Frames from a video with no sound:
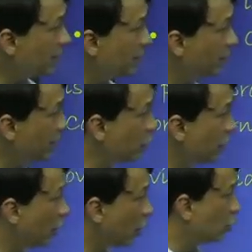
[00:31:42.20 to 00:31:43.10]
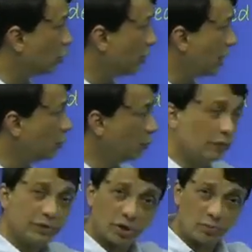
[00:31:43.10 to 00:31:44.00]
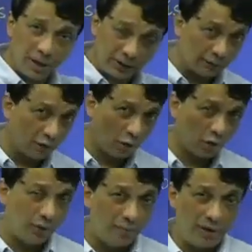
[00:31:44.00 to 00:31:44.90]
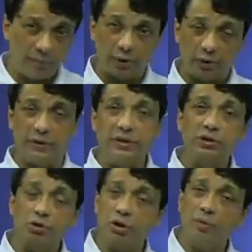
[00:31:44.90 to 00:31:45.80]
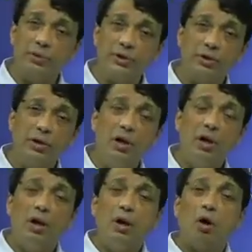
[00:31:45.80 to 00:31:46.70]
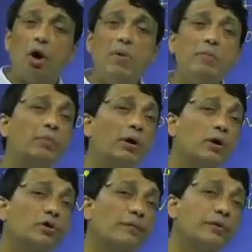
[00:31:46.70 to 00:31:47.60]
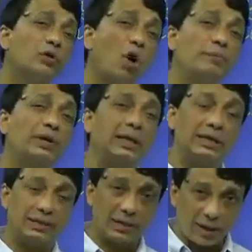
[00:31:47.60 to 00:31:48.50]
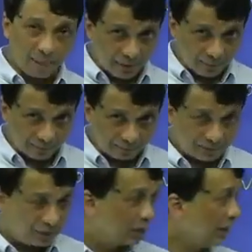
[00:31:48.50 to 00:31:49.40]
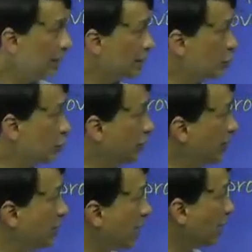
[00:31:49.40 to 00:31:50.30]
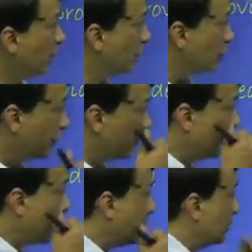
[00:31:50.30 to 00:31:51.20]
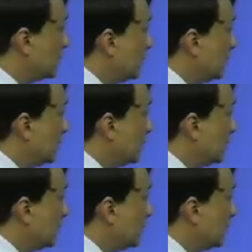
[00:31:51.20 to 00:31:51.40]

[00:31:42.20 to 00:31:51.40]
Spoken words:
is a patient of glaucoma whom we're suspecting glaucoma, maybe because of raised intraocular pressure or maybe because of his optic disc cupping, okay? So, we have done a visual field, and you can